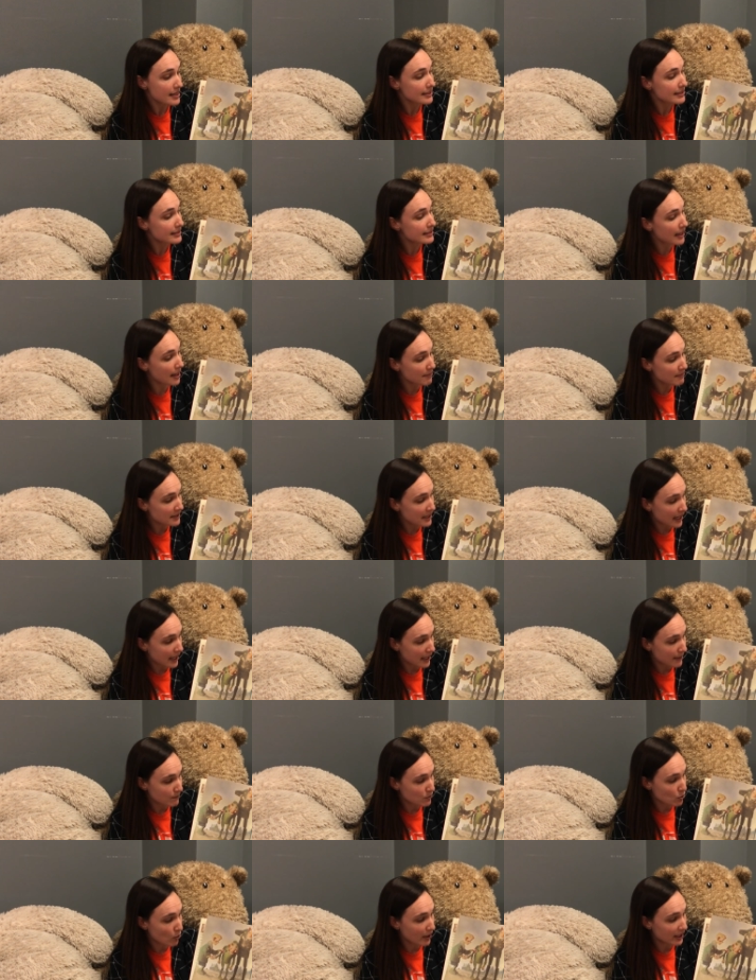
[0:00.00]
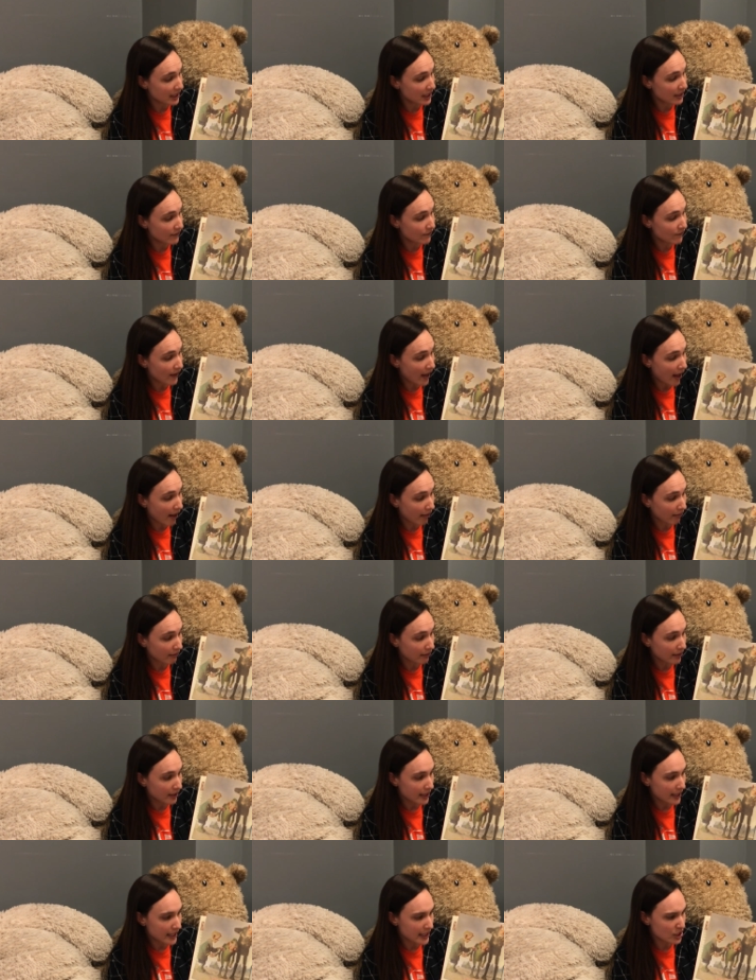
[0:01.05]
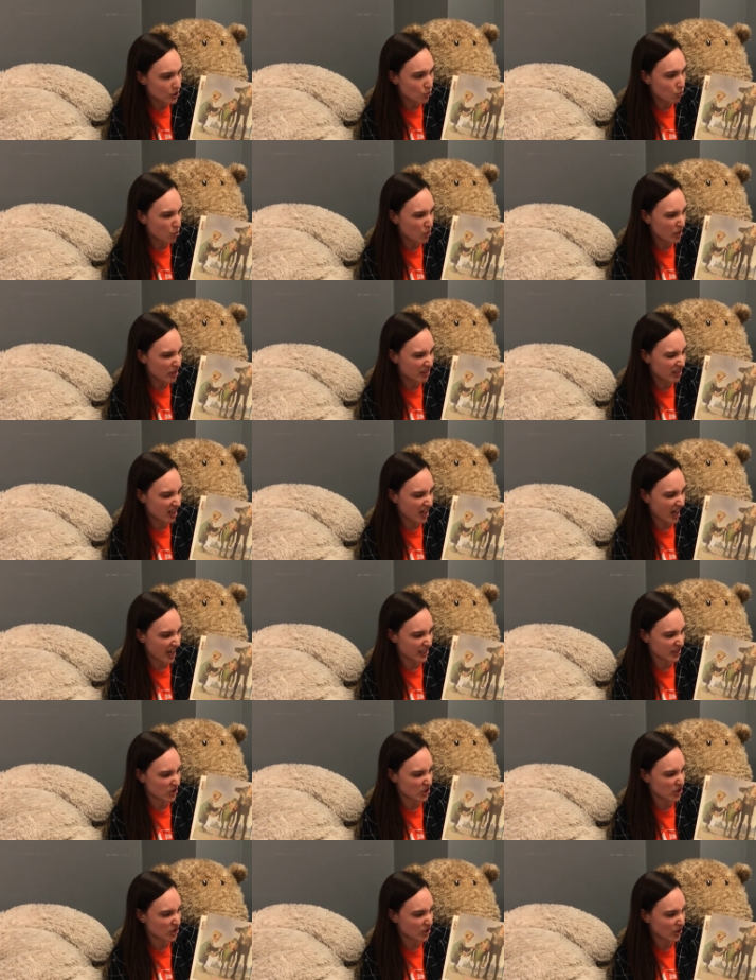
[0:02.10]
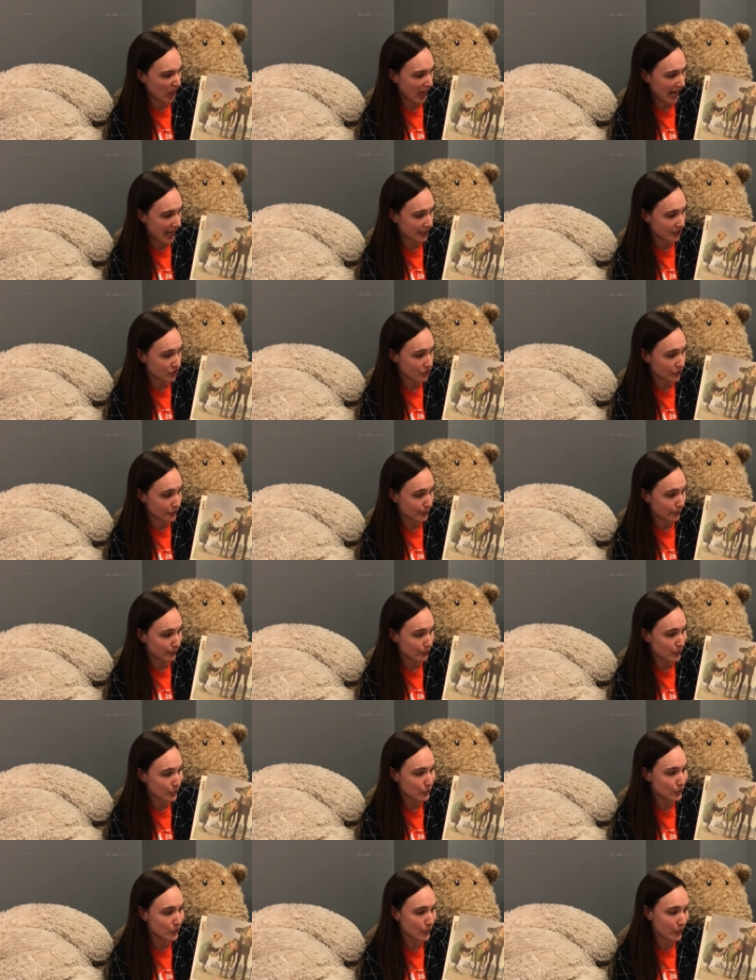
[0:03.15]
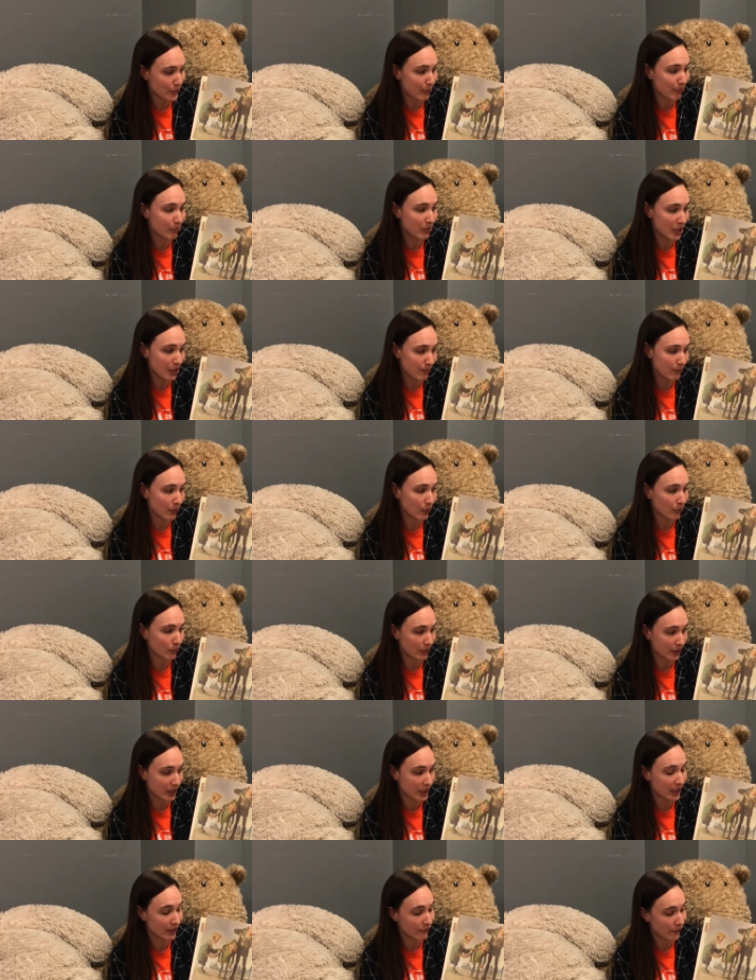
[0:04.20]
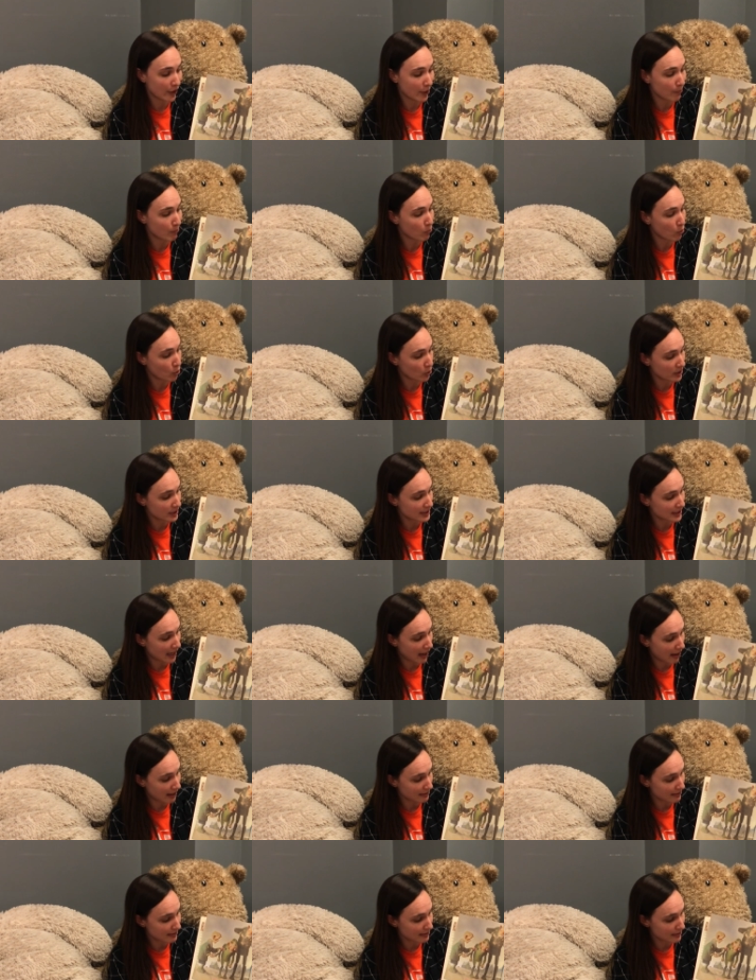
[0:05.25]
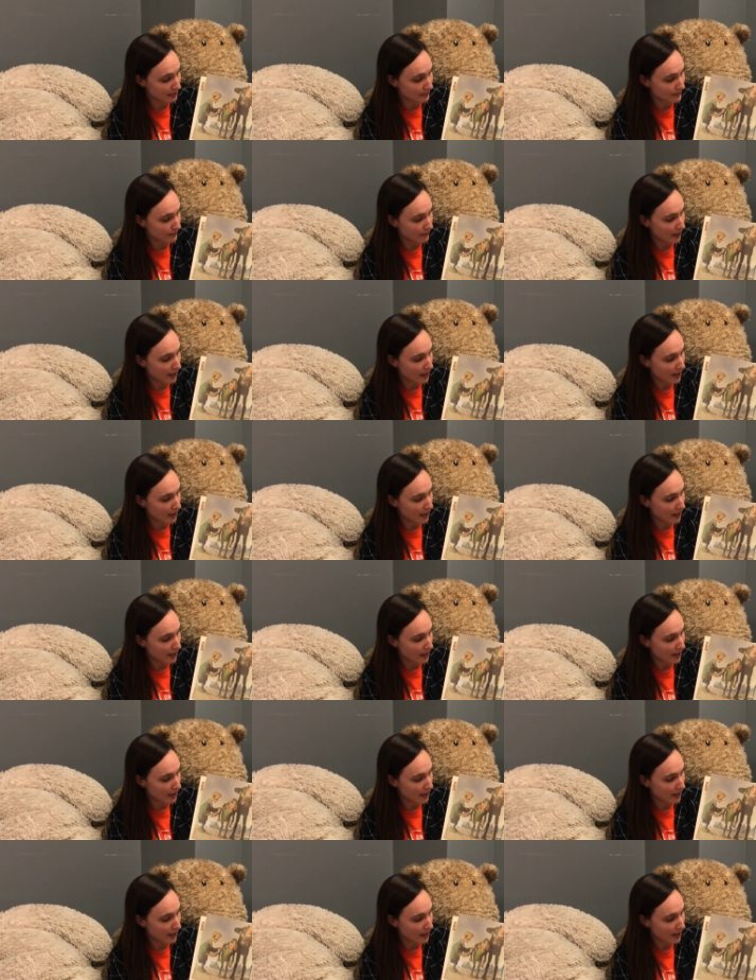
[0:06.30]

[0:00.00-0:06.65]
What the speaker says: Sometimes when he fell, his wood got scratched, so the people would give him more dots.